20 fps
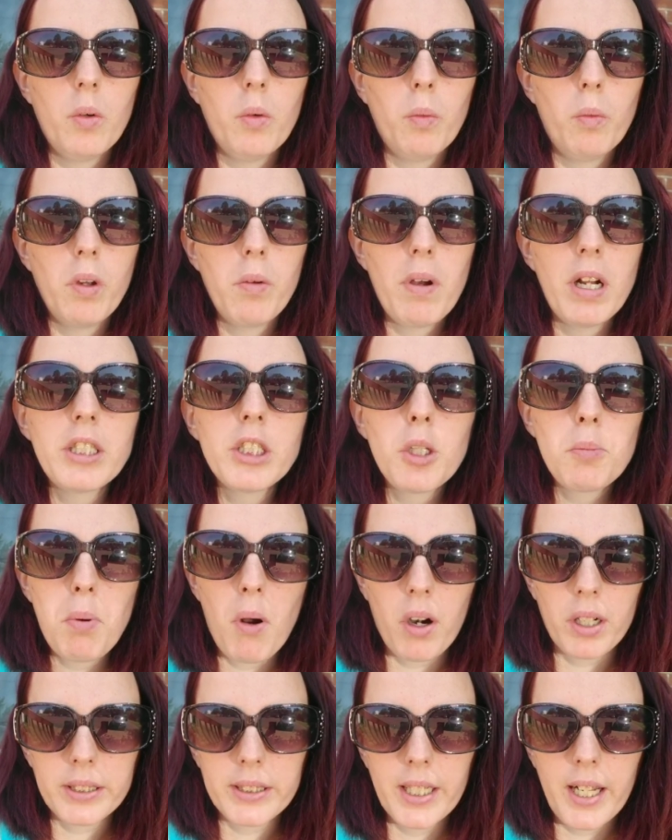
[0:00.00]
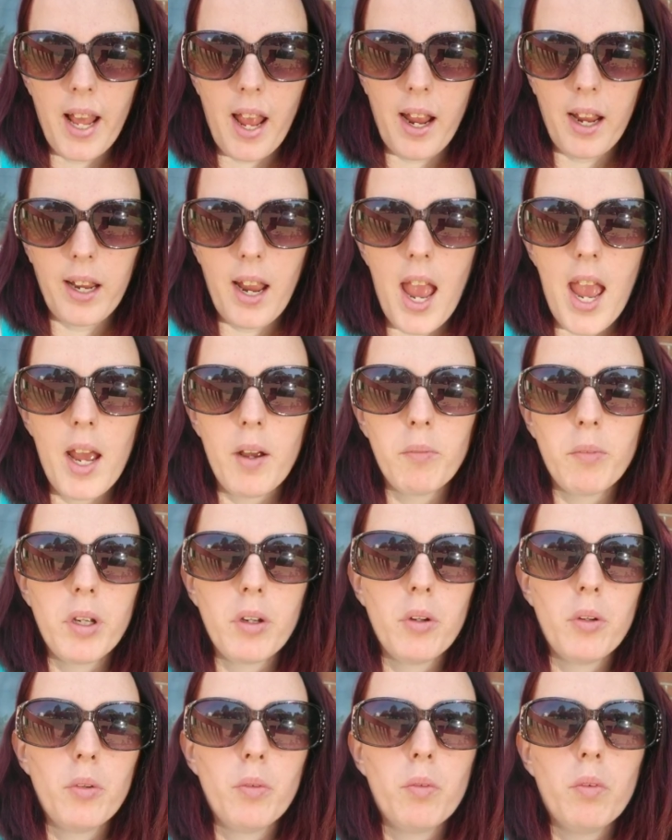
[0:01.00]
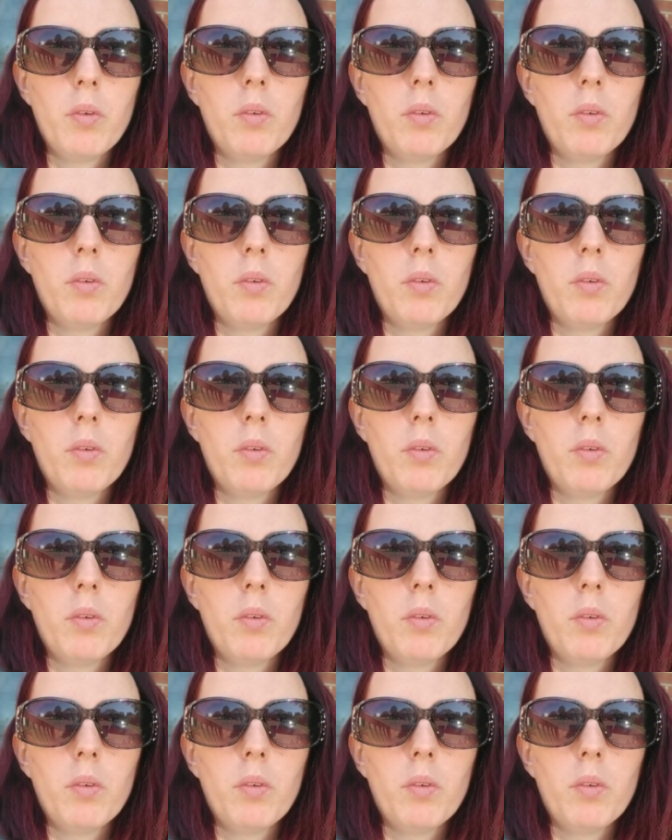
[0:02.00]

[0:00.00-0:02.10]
we went to the park today and we